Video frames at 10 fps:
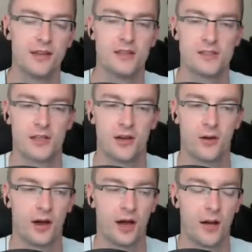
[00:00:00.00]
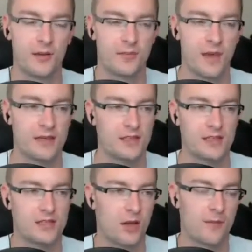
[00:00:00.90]
So
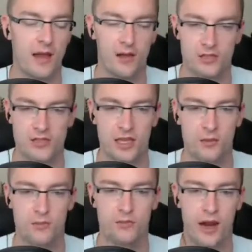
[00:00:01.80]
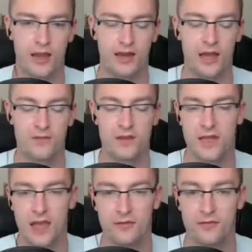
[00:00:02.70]
it's all about just like branding. Now, if you
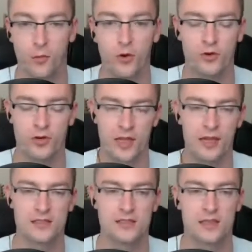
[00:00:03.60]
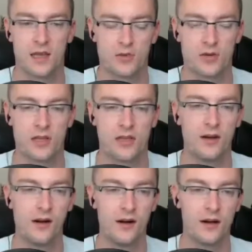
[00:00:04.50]
can't afford or get a celebrity
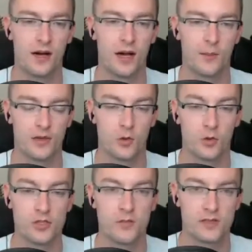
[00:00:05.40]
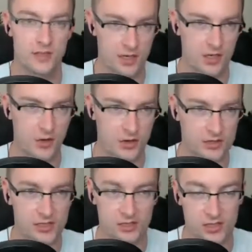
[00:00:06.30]
endorsement, you can
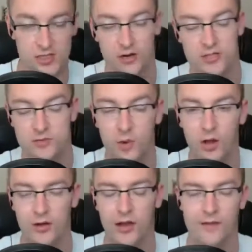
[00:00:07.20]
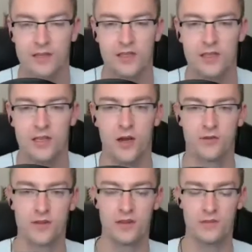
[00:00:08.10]
still start smaller. Obviously,
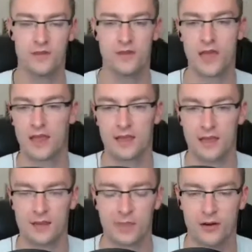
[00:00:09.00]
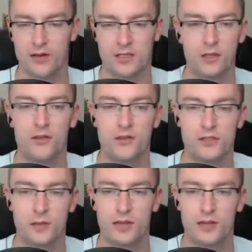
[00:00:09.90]
if you can't get Paris Hilton or
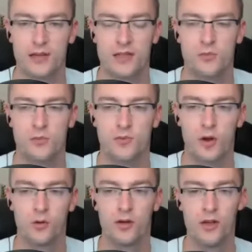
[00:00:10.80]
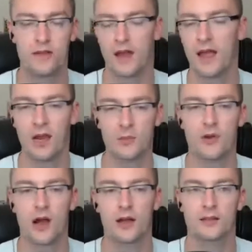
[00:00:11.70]
something like that to promote a hair
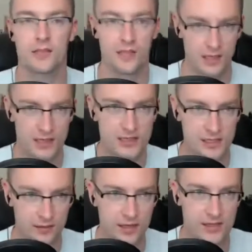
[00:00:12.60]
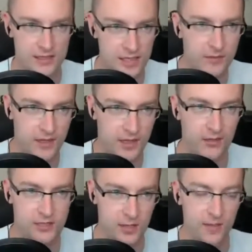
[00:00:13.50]
product, you still need something, or
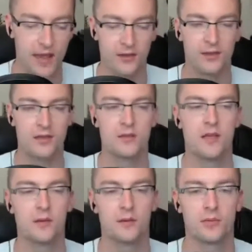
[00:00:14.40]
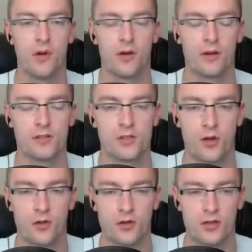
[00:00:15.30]
somehow you need to be able to promote it so
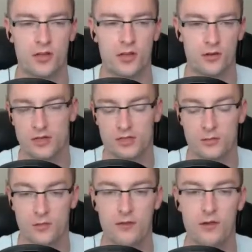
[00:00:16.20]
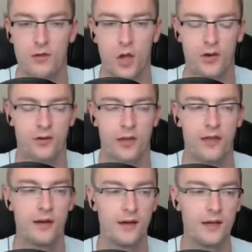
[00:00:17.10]
you can, get some revenue going,
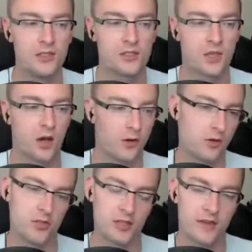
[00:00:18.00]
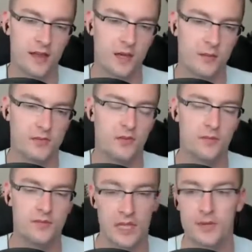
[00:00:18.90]
right? So usually that comes
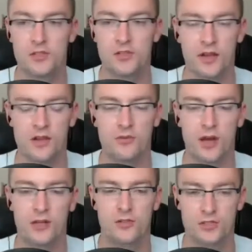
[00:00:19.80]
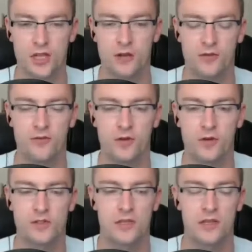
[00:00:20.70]
from demonstrating the product yourself and
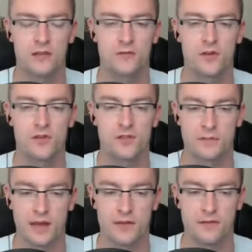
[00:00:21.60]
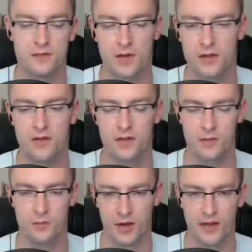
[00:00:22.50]
focusing on the features and benefits rather than the
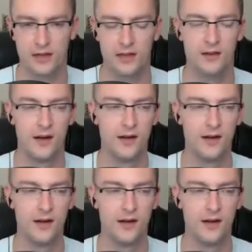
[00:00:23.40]
branding.